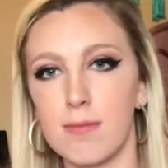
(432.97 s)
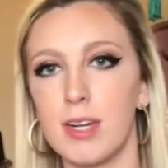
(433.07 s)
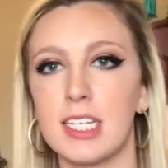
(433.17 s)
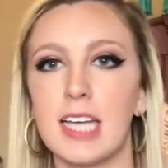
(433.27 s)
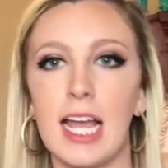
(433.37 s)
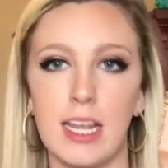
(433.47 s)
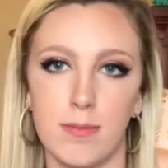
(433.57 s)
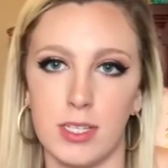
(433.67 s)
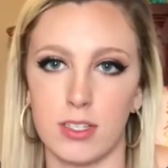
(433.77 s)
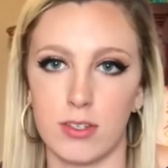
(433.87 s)
because I
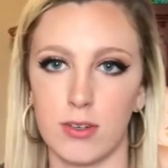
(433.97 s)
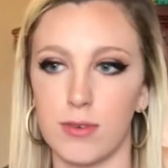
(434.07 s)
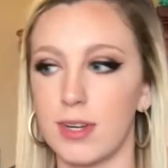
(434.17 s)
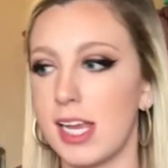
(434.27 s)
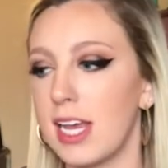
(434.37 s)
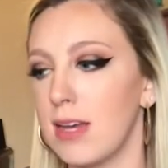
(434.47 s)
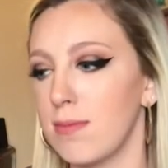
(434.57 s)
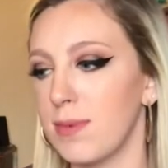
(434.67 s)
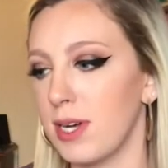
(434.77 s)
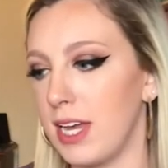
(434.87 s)
am in school
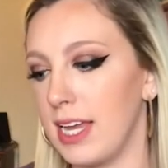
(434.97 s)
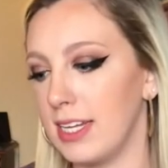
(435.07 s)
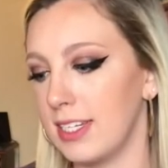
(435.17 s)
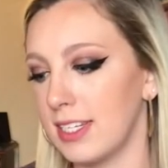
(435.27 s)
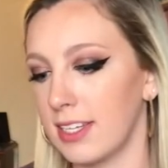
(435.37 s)
but